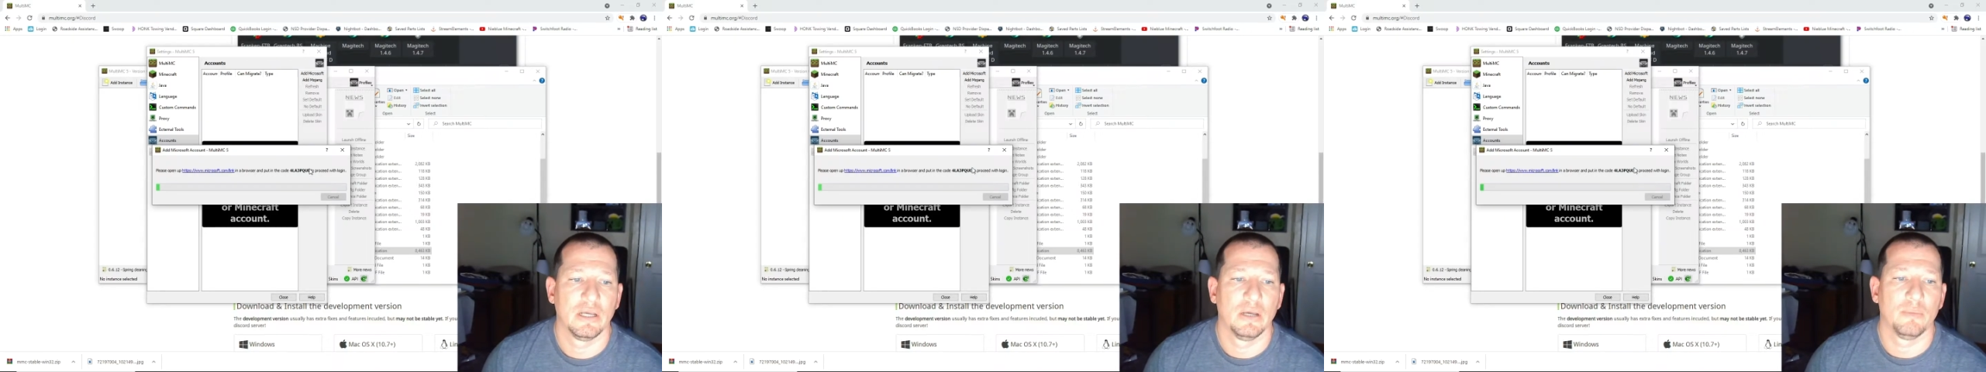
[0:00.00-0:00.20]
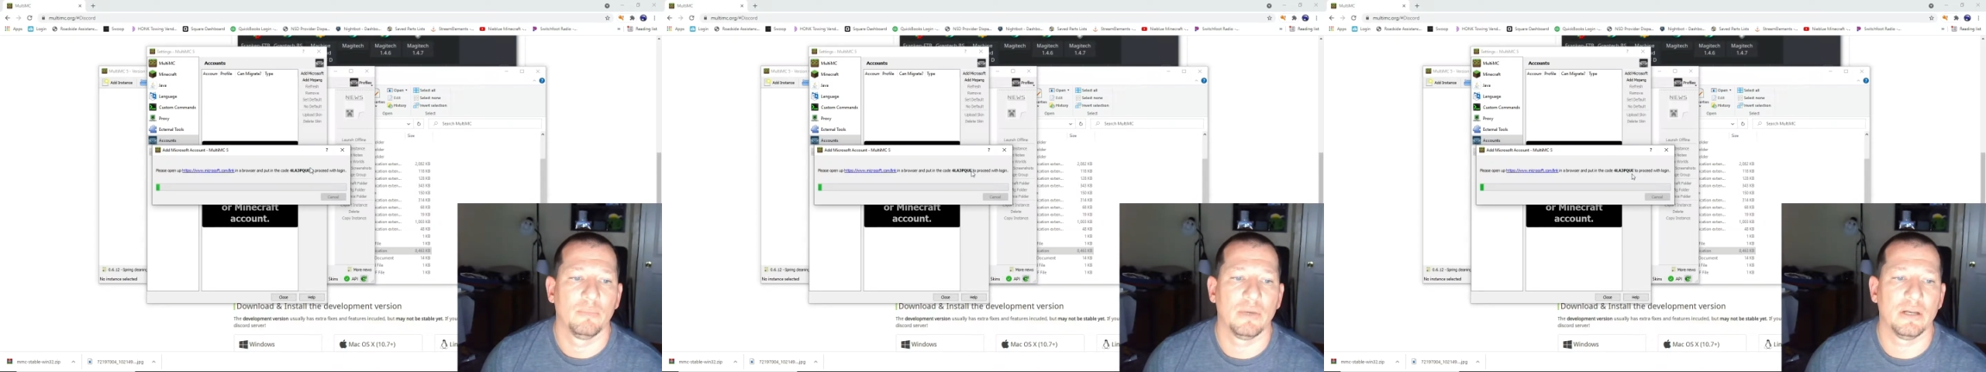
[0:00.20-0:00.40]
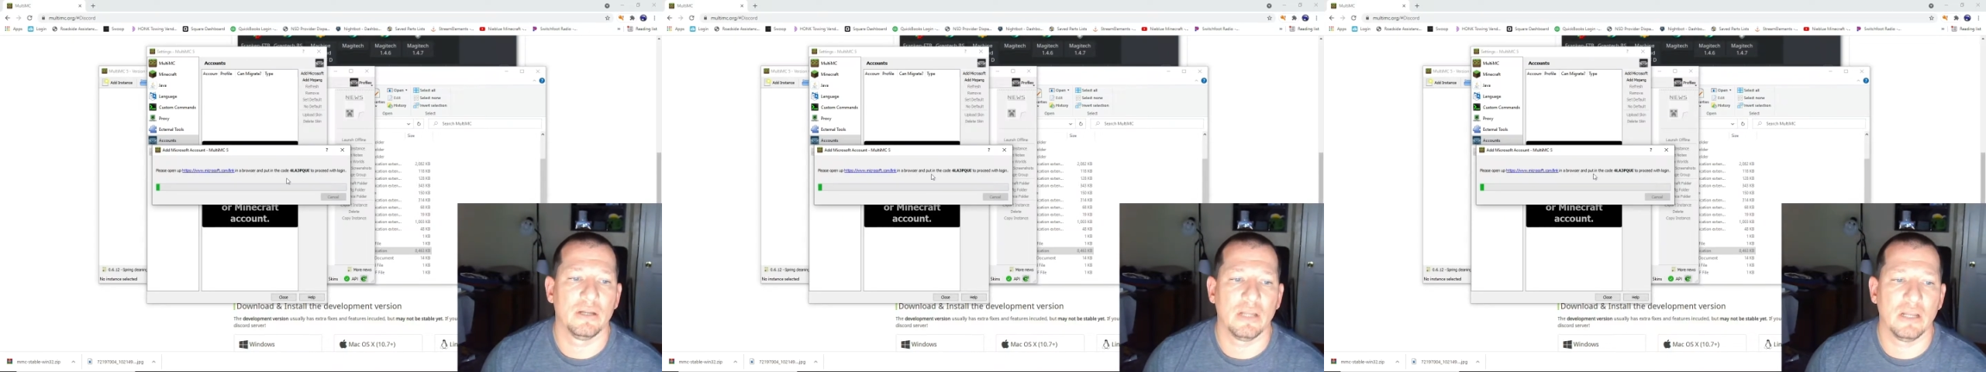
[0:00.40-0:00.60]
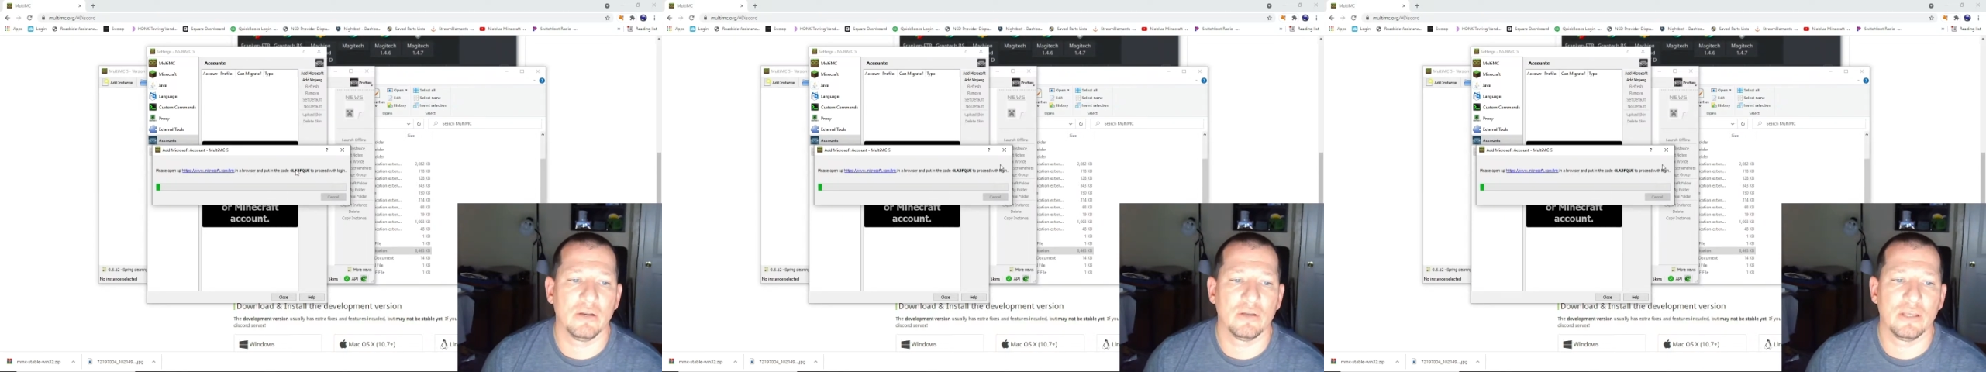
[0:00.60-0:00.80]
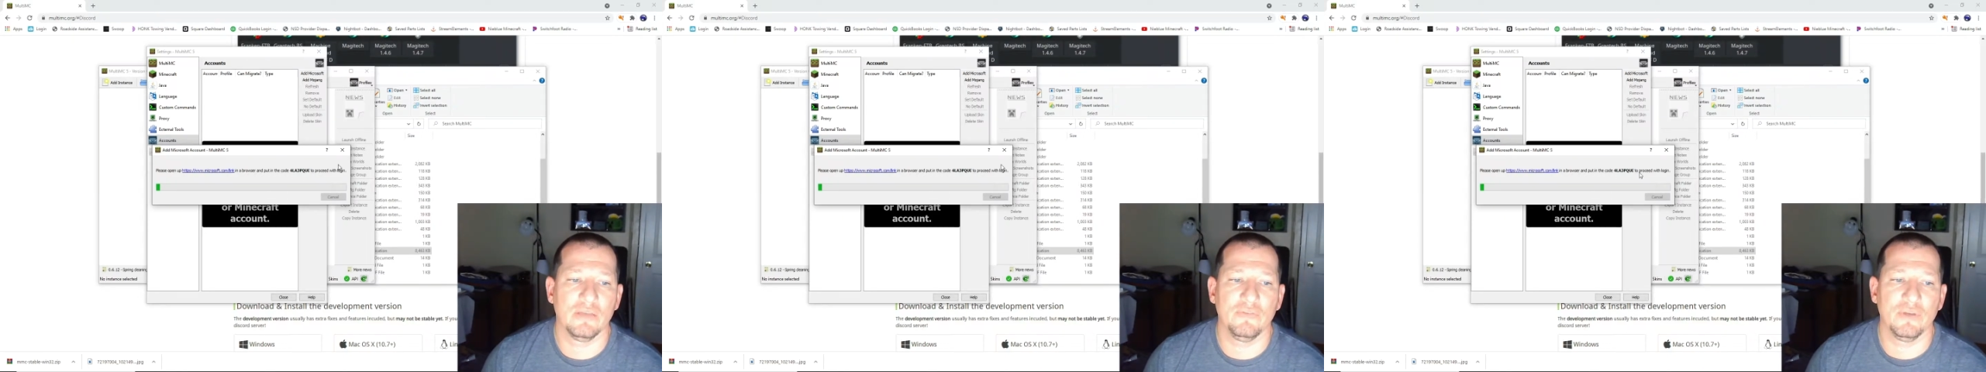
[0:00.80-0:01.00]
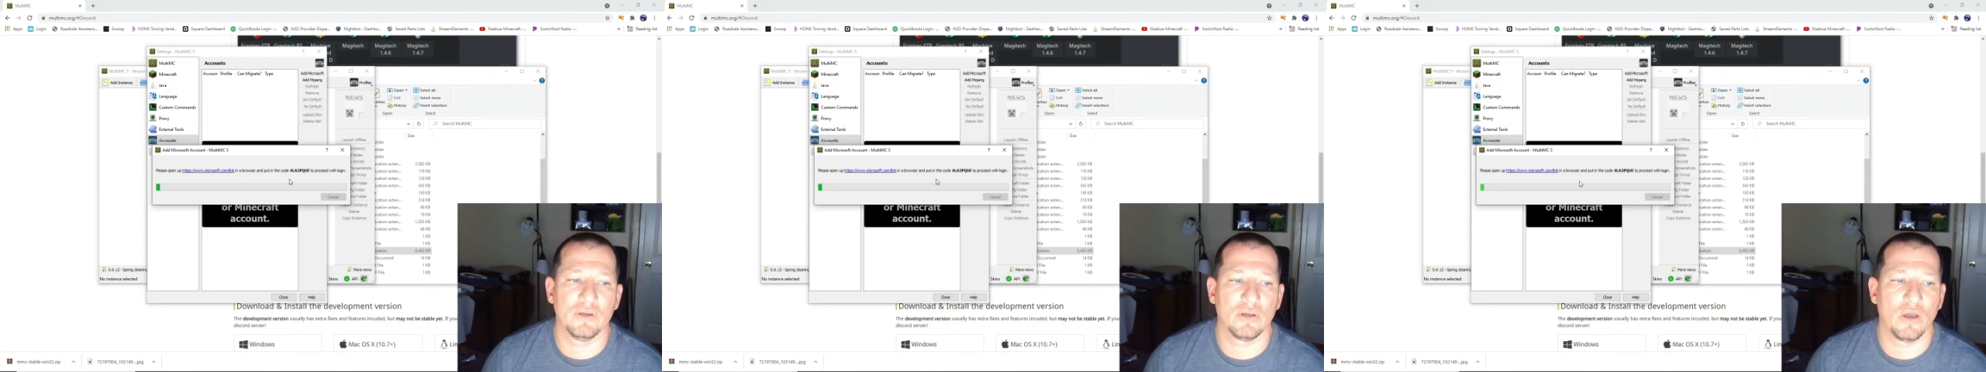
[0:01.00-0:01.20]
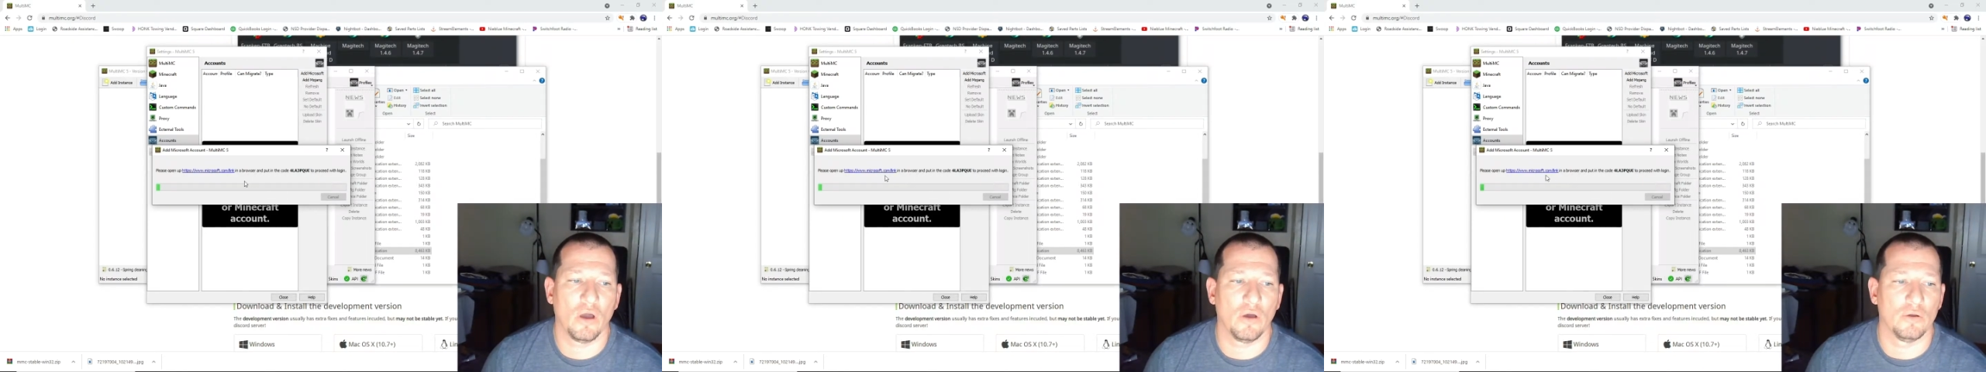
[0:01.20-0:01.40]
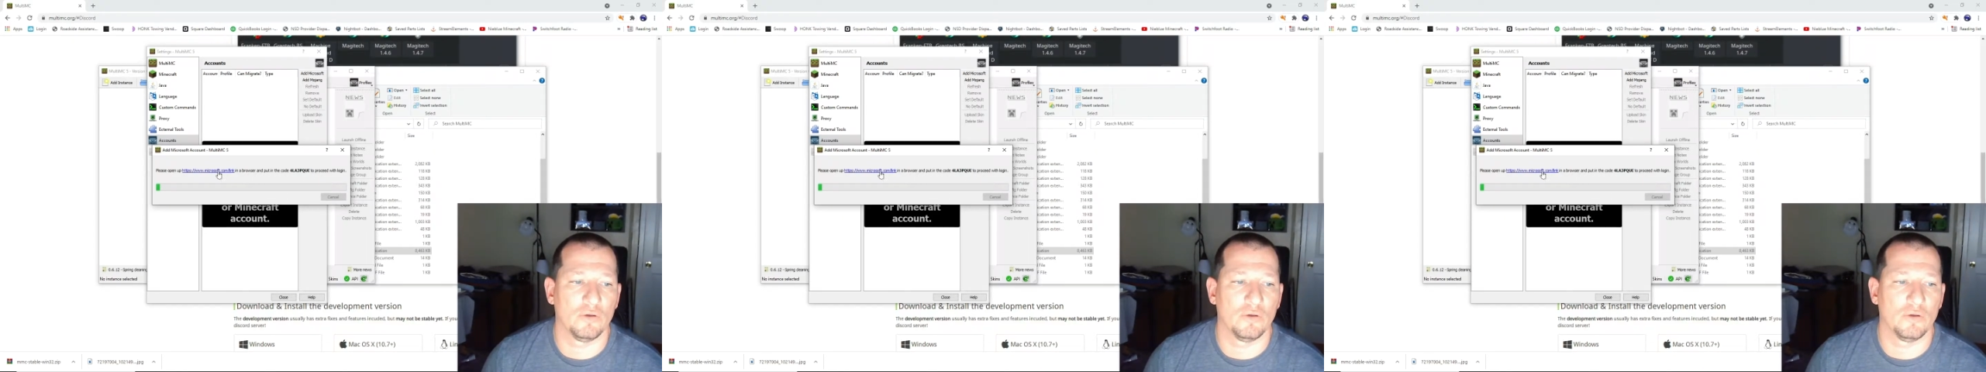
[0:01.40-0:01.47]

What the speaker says: but it'll give you a code.